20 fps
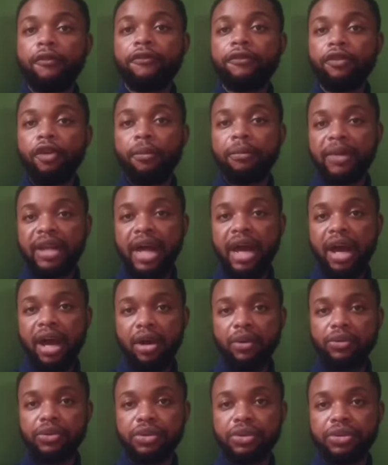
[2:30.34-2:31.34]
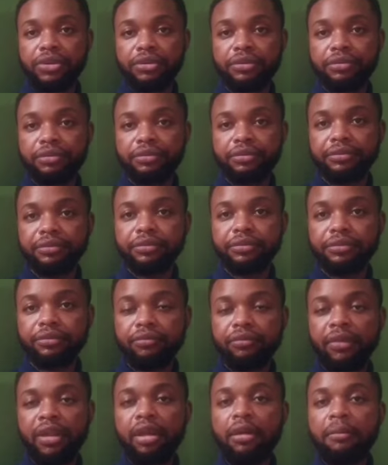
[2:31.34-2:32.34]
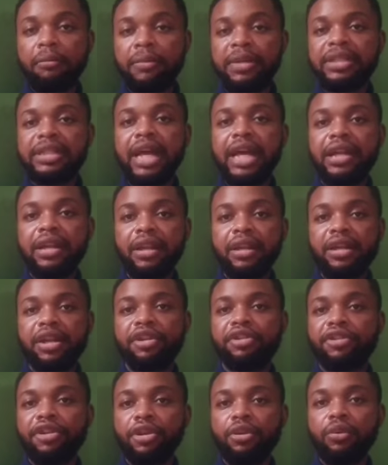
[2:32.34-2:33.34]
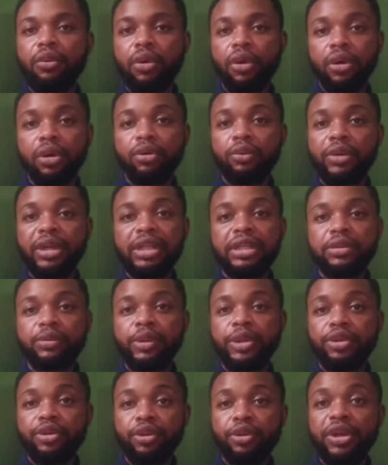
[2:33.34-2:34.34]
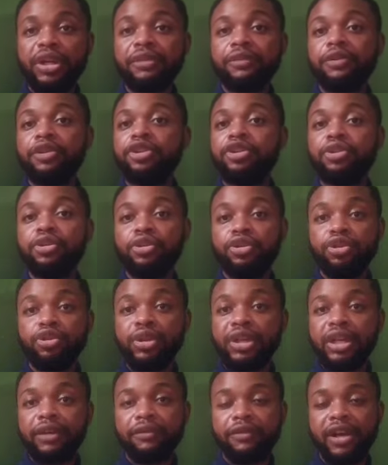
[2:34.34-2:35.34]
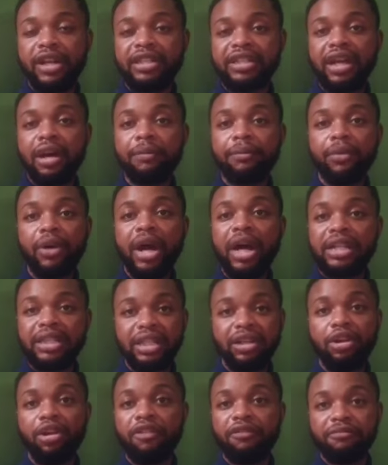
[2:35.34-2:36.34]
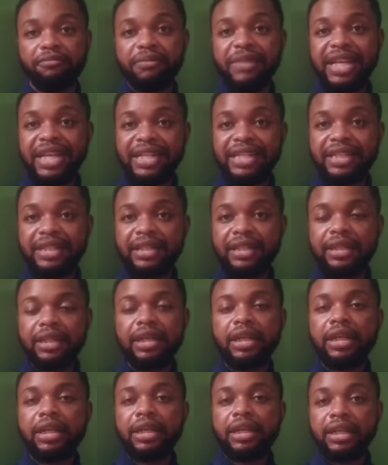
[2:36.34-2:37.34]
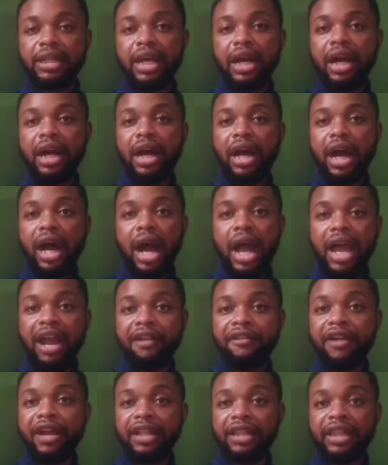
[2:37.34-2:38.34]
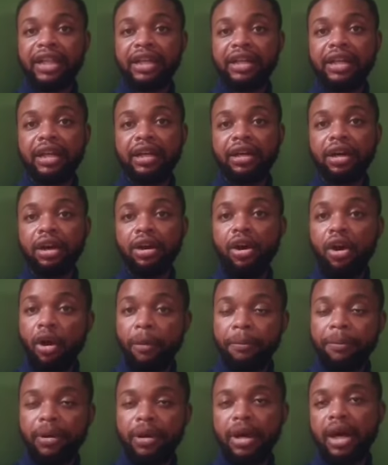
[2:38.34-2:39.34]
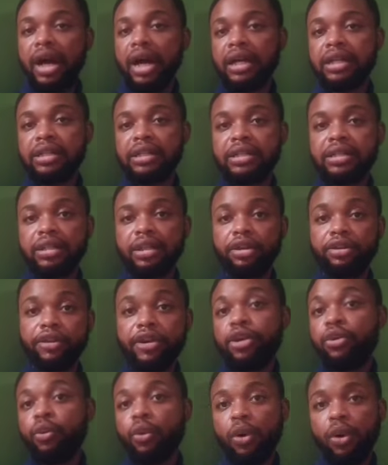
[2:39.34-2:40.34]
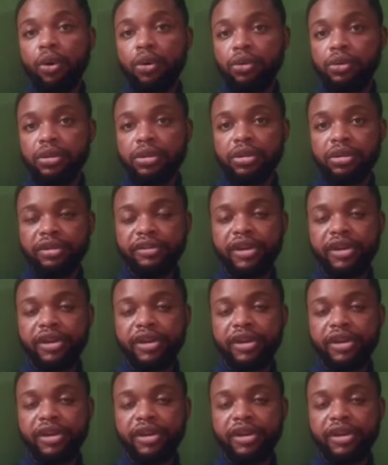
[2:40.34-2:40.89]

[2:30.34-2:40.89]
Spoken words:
from that house. Besides the green wall, which we know even UK, for example, has a lot of maize that are erected up as green walls.